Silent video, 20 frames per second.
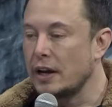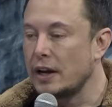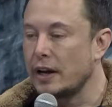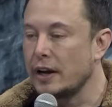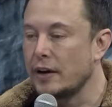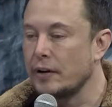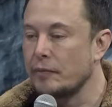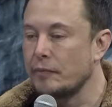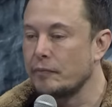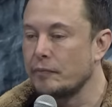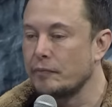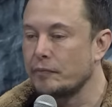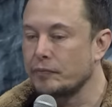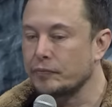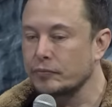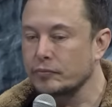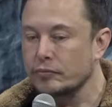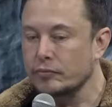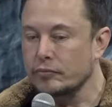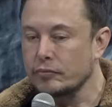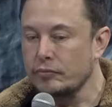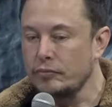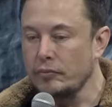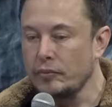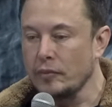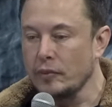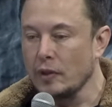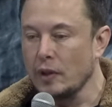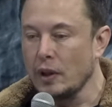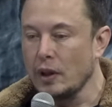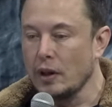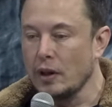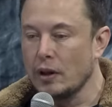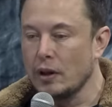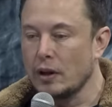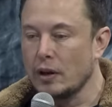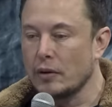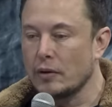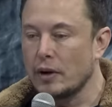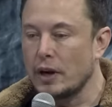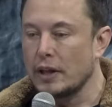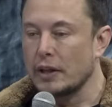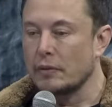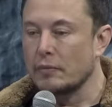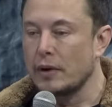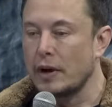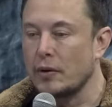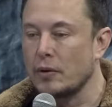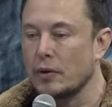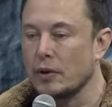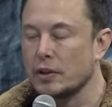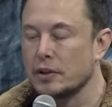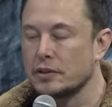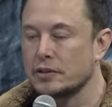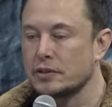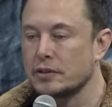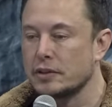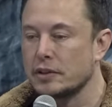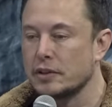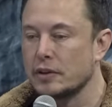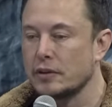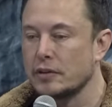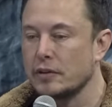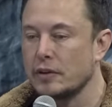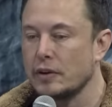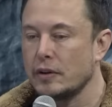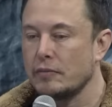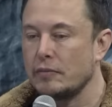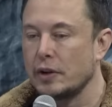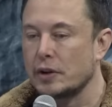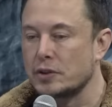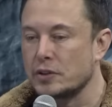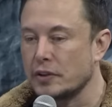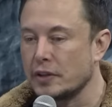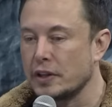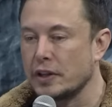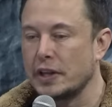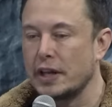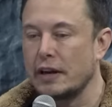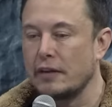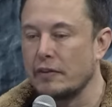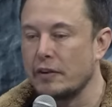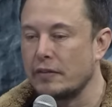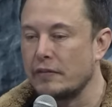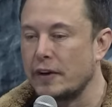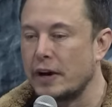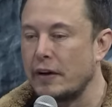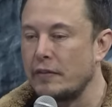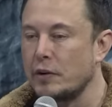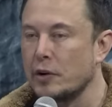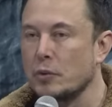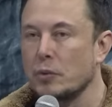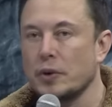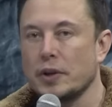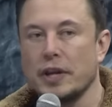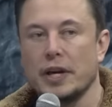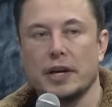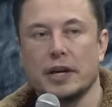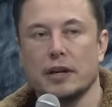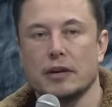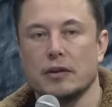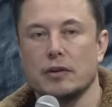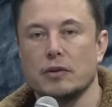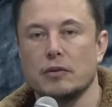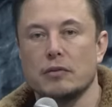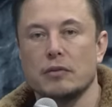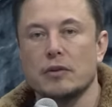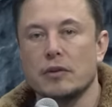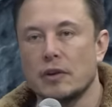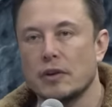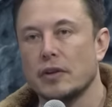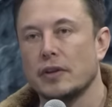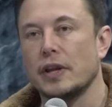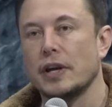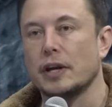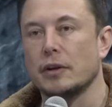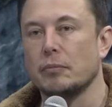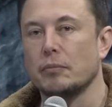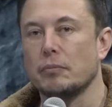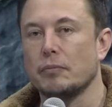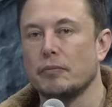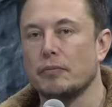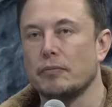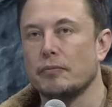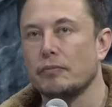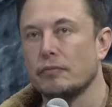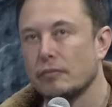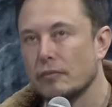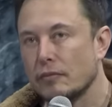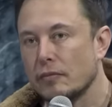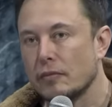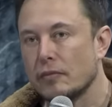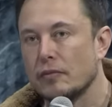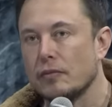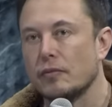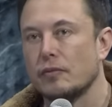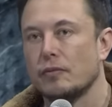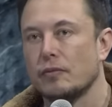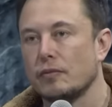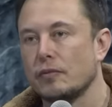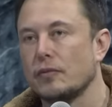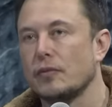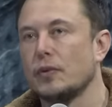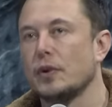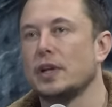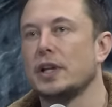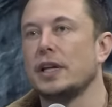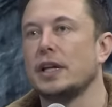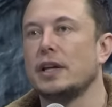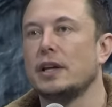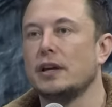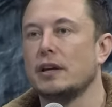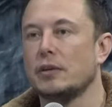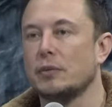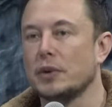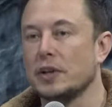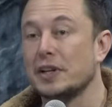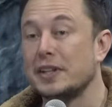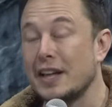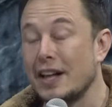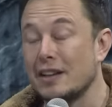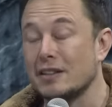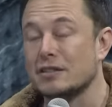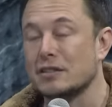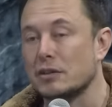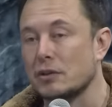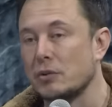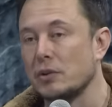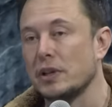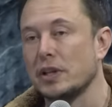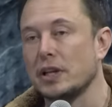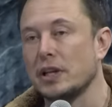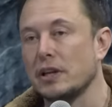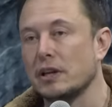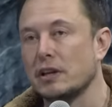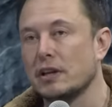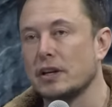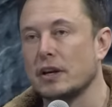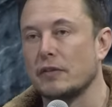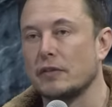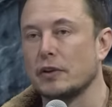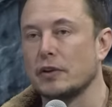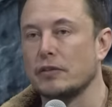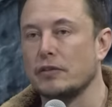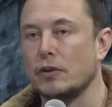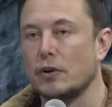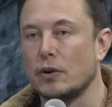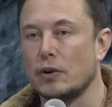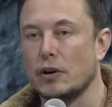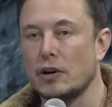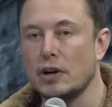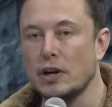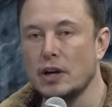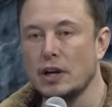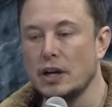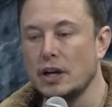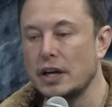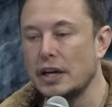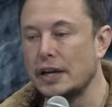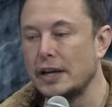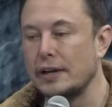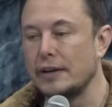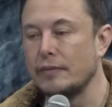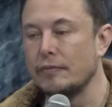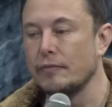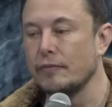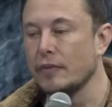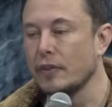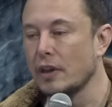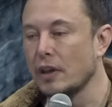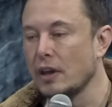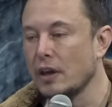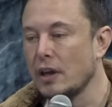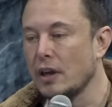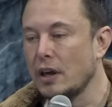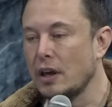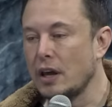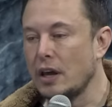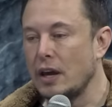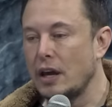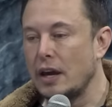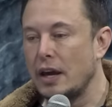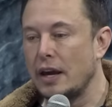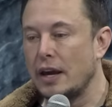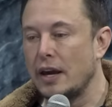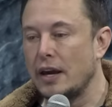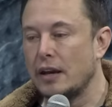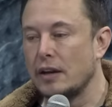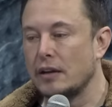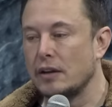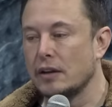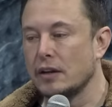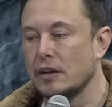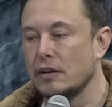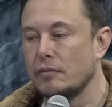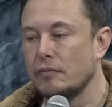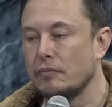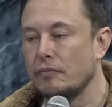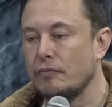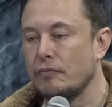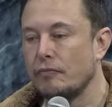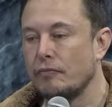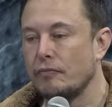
Um, you know, I think my role is to make sure that they have an environment where they can, they can really, where the talents can really come to the fore, um, and um,